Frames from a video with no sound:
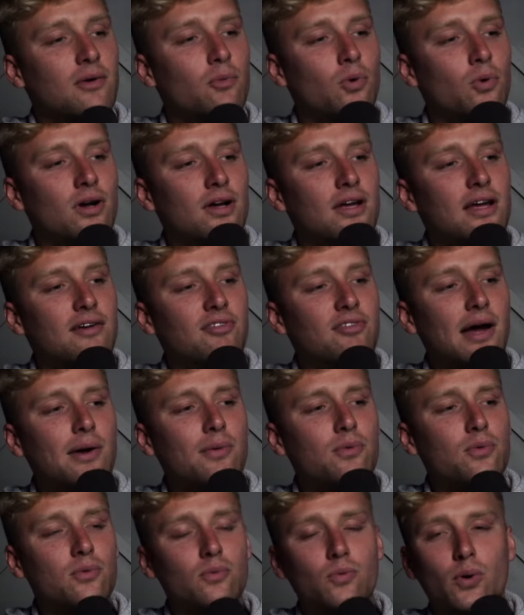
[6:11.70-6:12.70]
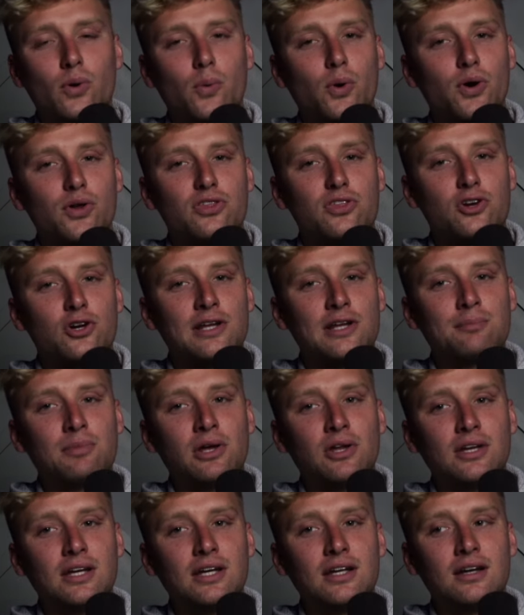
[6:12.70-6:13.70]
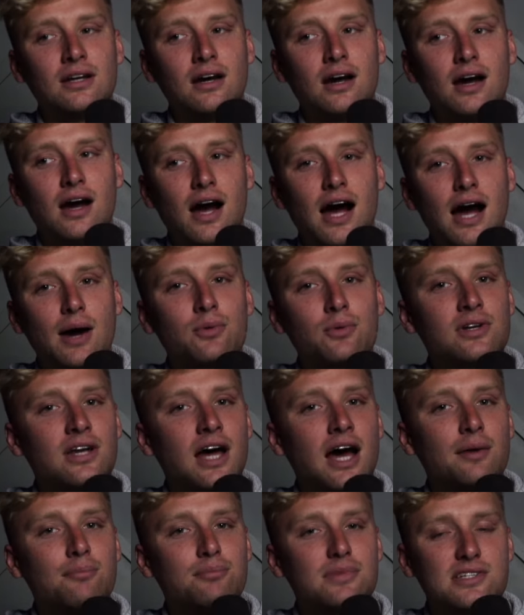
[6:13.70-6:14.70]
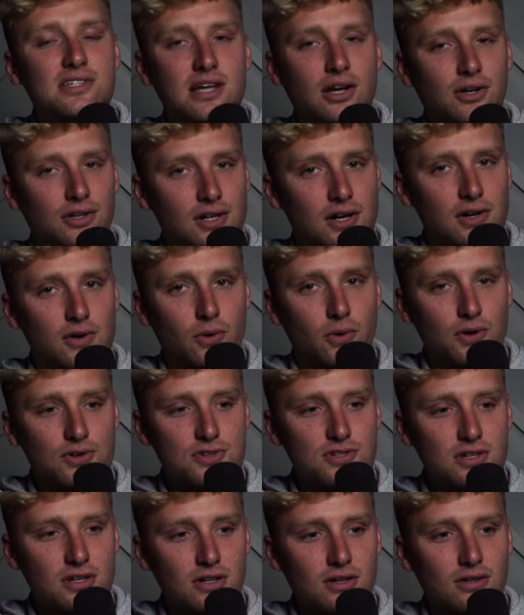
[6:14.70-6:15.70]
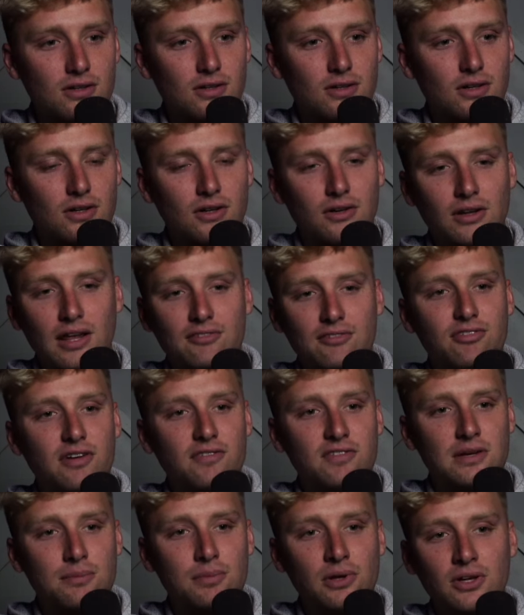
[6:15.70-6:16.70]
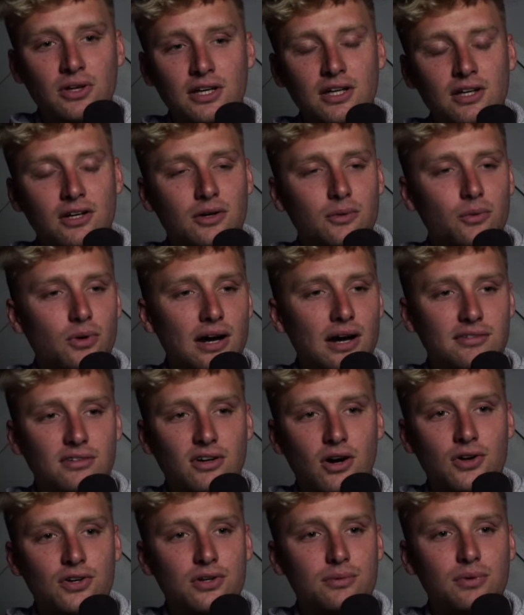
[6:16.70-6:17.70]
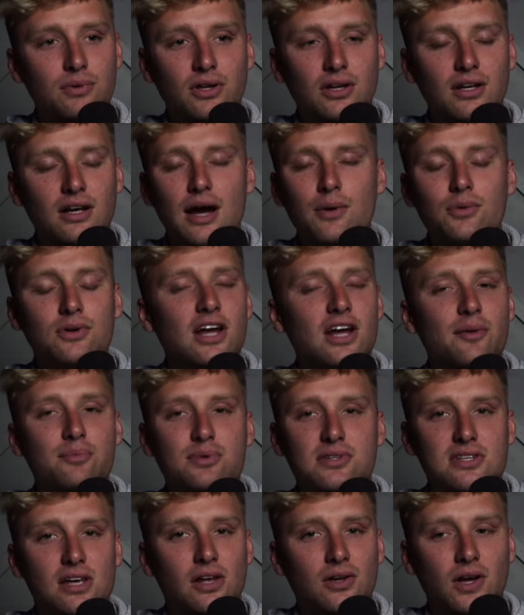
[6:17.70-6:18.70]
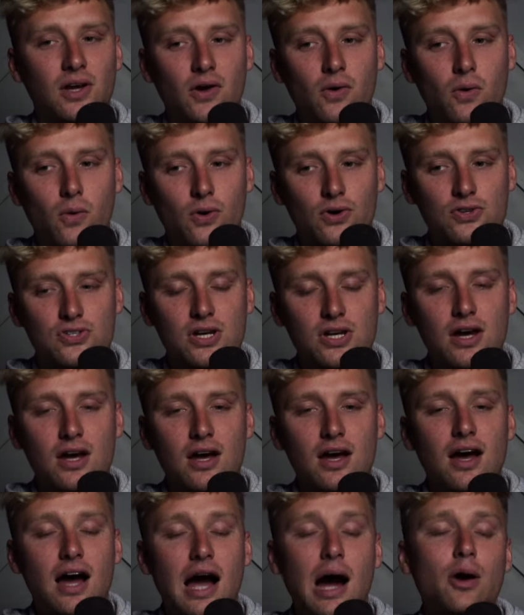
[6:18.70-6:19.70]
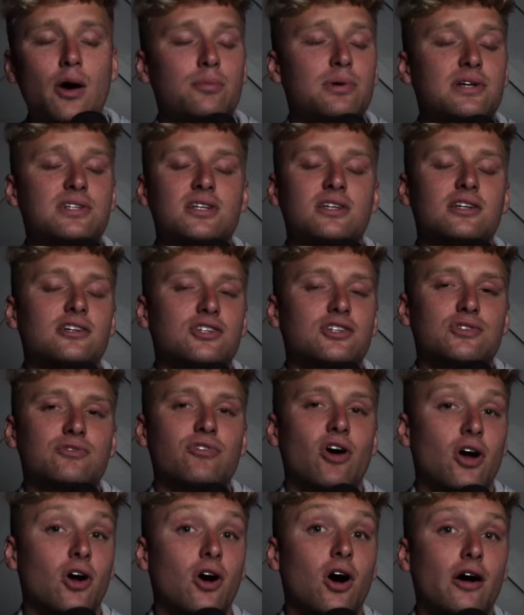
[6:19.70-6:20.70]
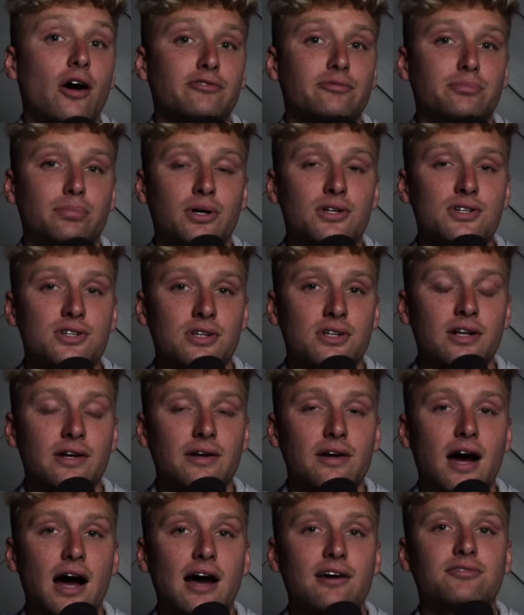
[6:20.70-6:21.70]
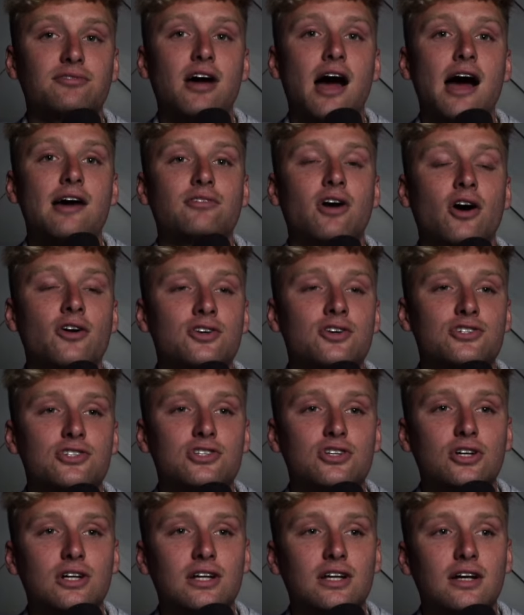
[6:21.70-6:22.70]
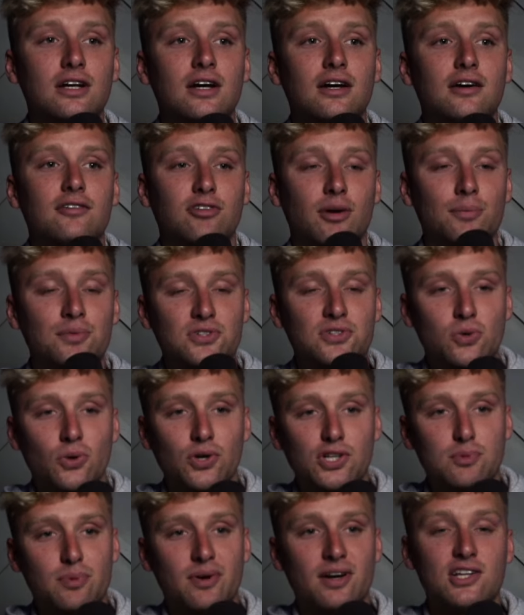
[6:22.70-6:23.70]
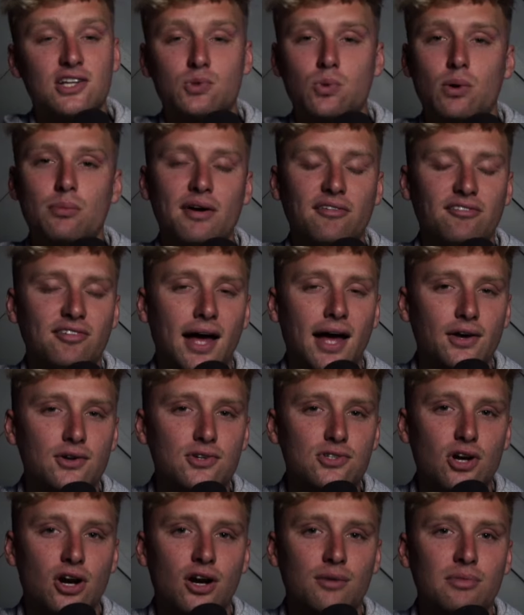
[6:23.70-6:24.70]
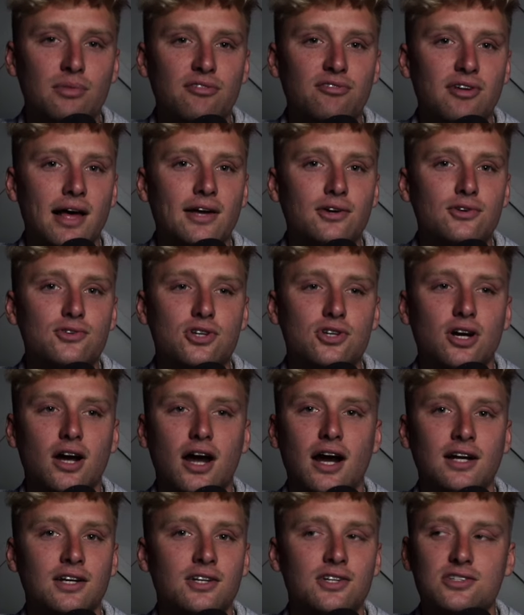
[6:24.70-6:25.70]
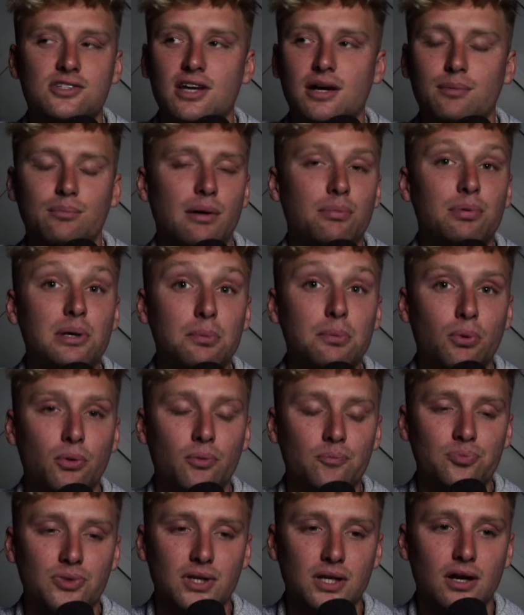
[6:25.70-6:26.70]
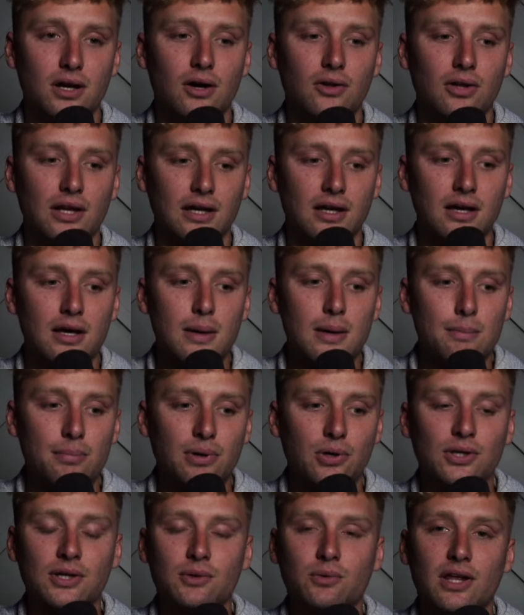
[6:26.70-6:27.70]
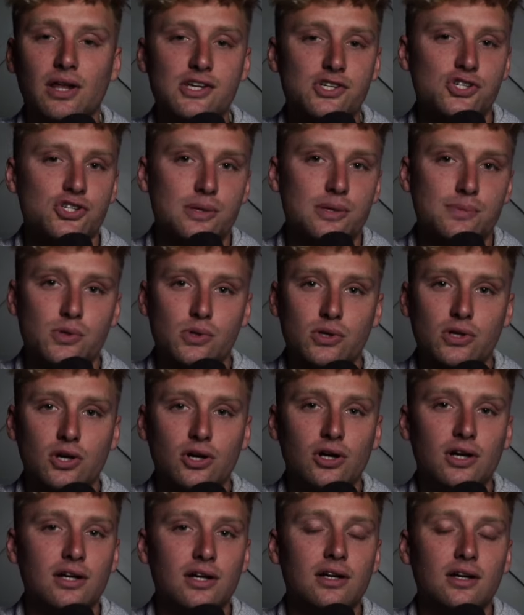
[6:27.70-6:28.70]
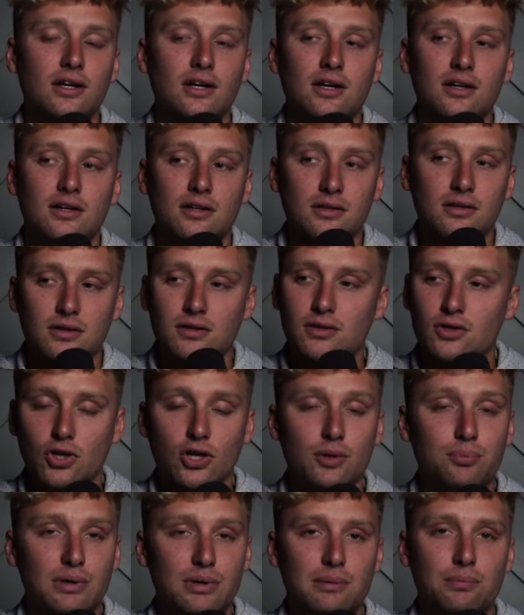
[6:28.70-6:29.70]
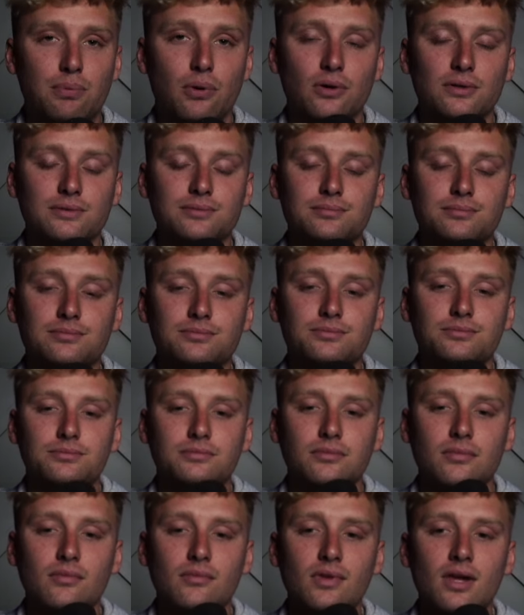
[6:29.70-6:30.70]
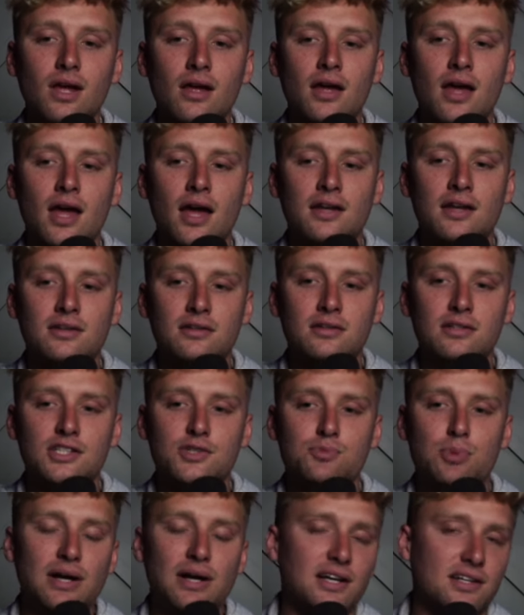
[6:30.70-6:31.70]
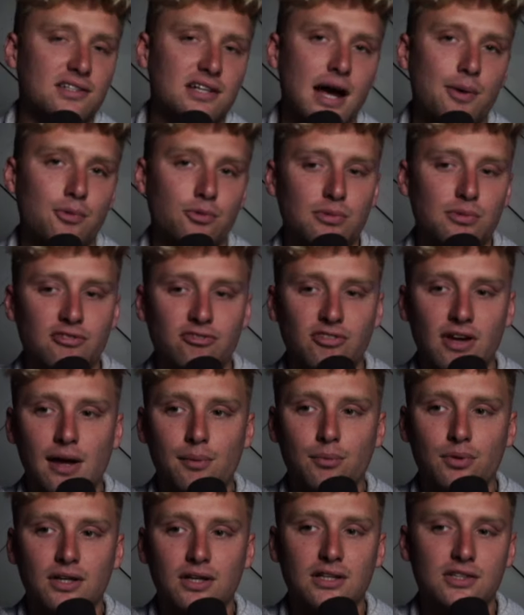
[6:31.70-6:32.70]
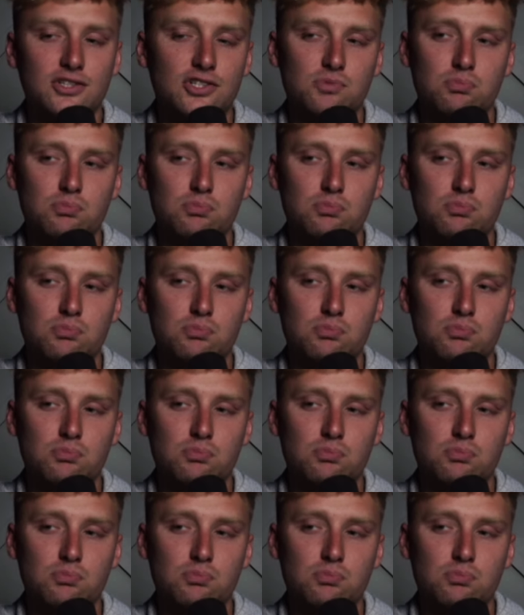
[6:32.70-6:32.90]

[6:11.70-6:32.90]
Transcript: if I were worth $30 million, I would not be selling a course, or like $50 million or whatever, $100 million. I would not be selling a course. I would basically just fuck off, personally. I've understood from this whole experience what my values are. My values are kind of just like my people, you know, like building relationships with good people and spending time with my family and just